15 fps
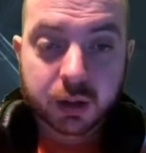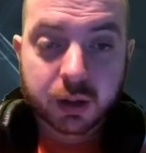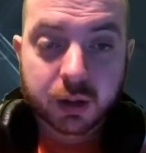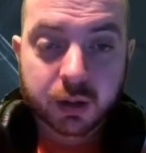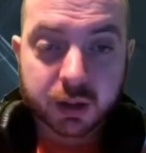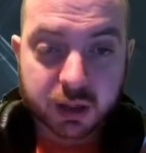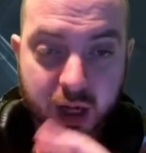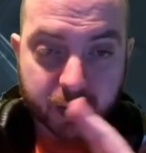
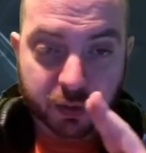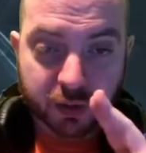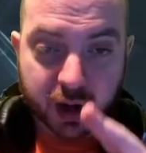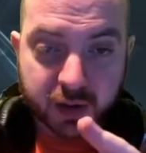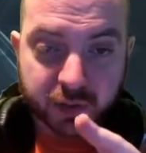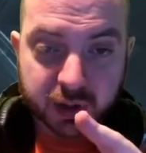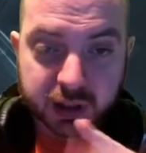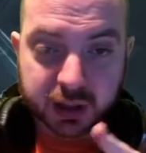The Sabre
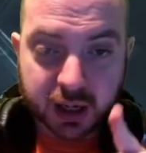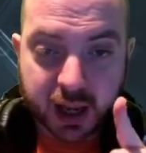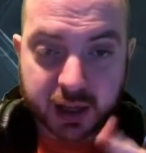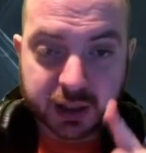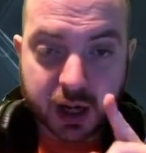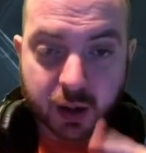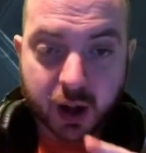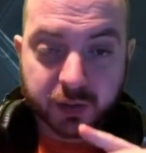Raven still has
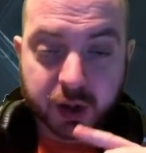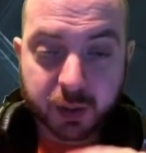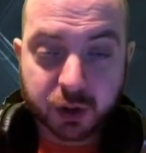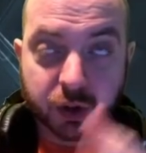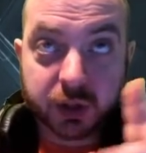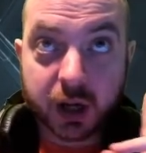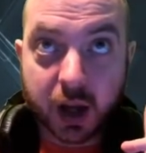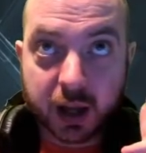no lifetime
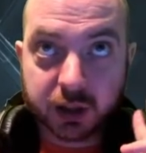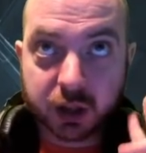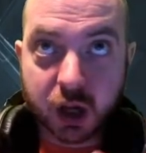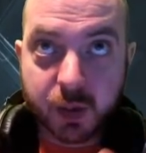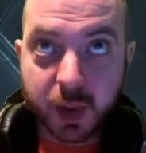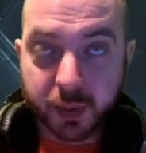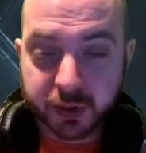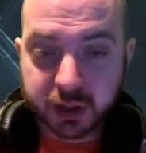insurance now. It has 2
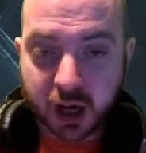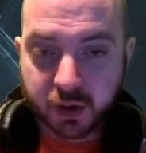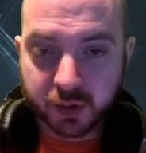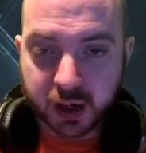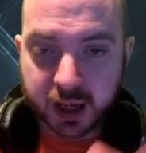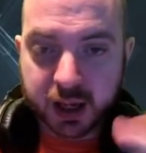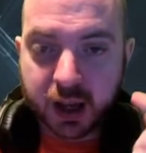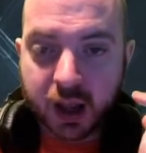months
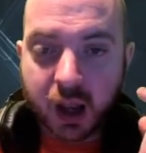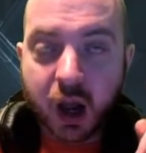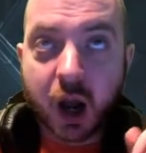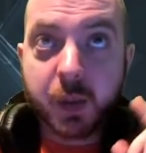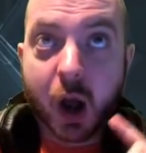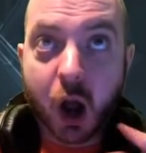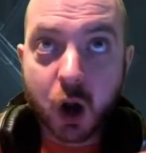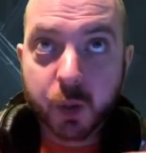currently. I'm
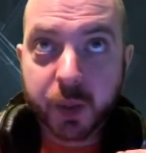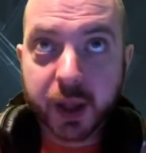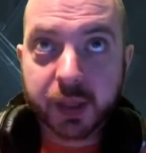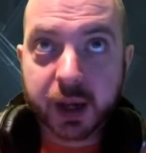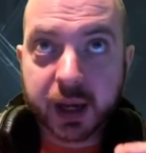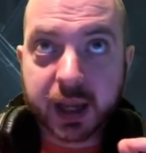hoping that it